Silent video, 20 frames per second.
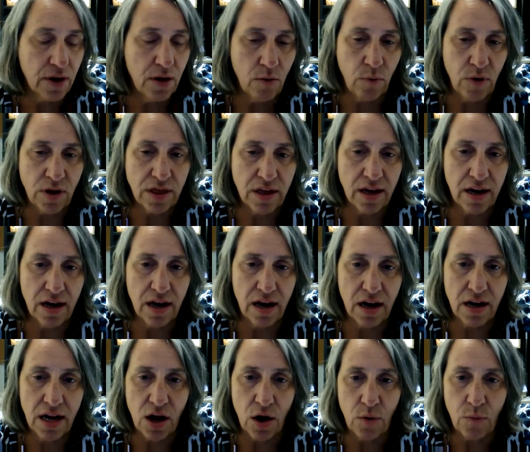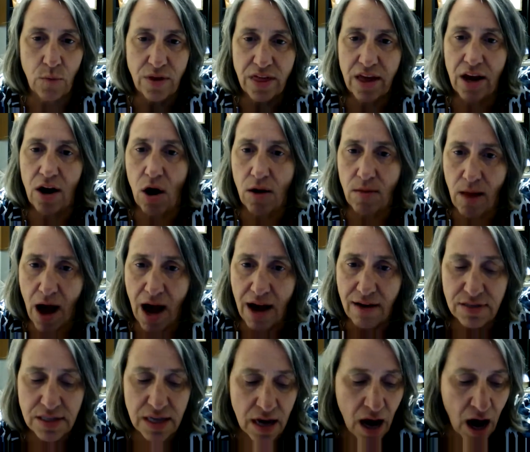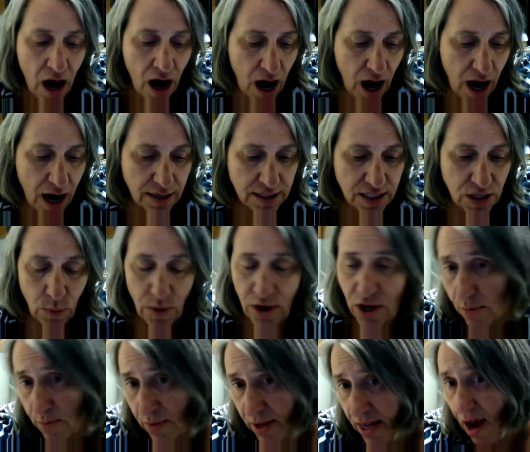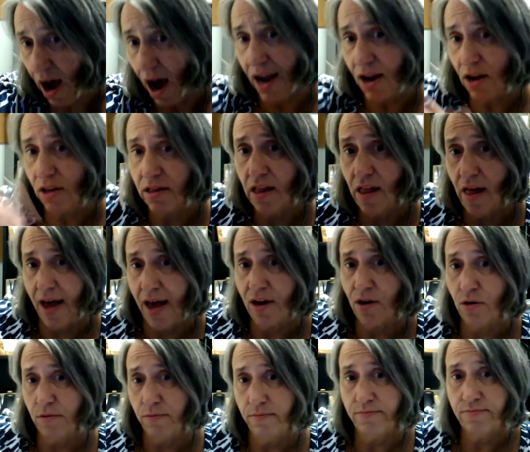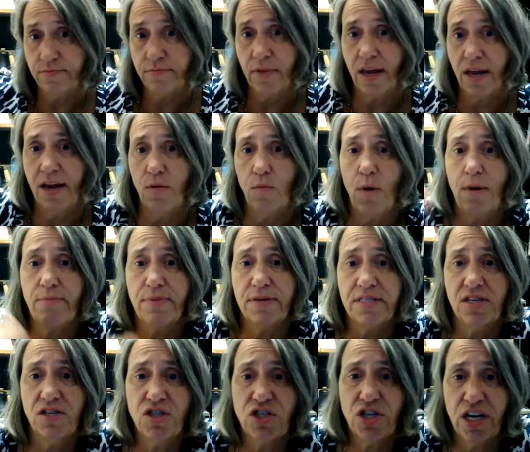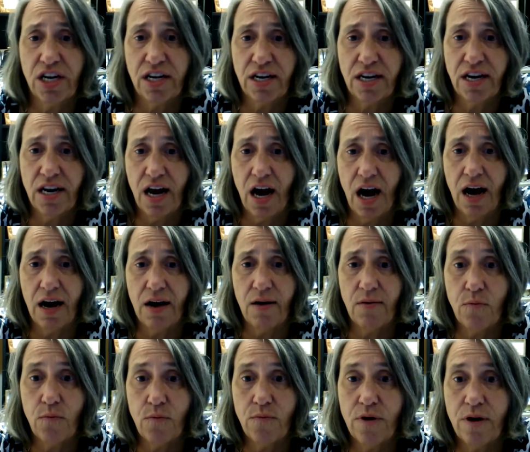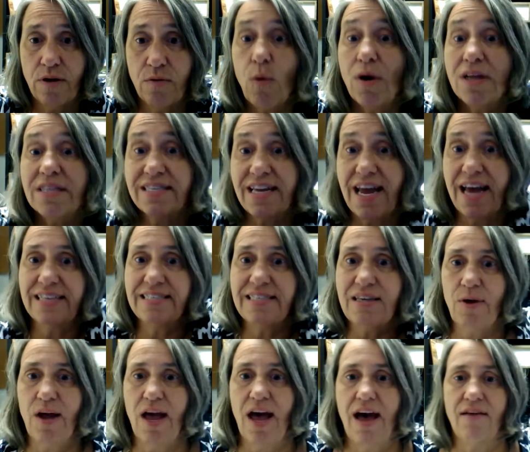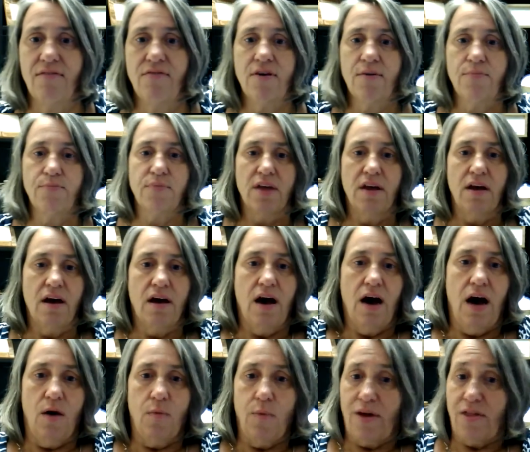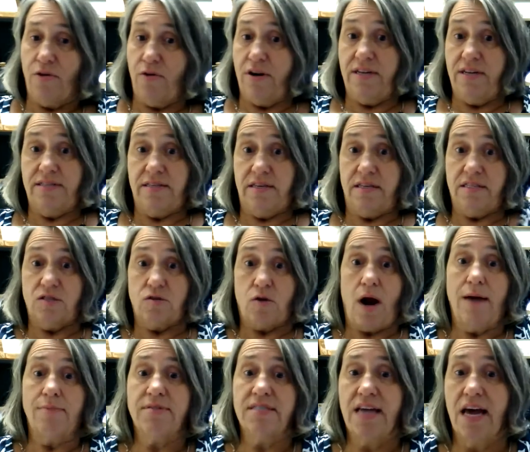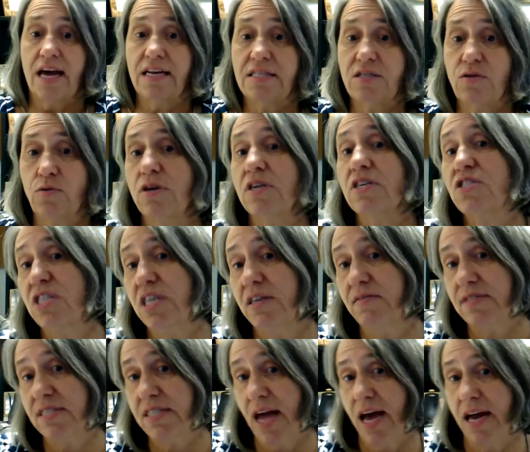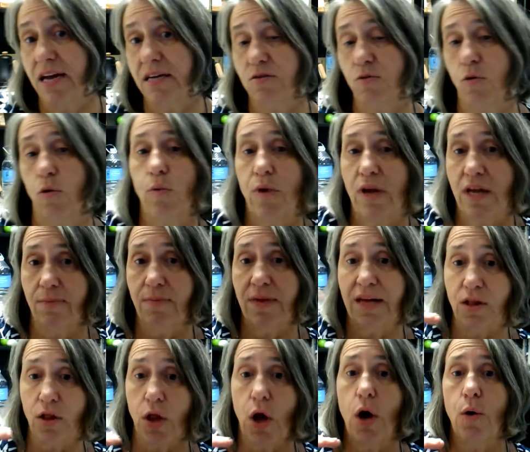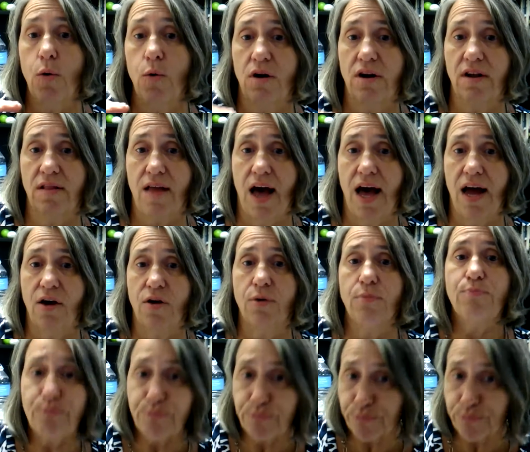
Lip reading: within our lives. So we can be high on the ladder in one position, in one status that we have, whether it's an ascribed status or an achieved status, or we can be low on a ladder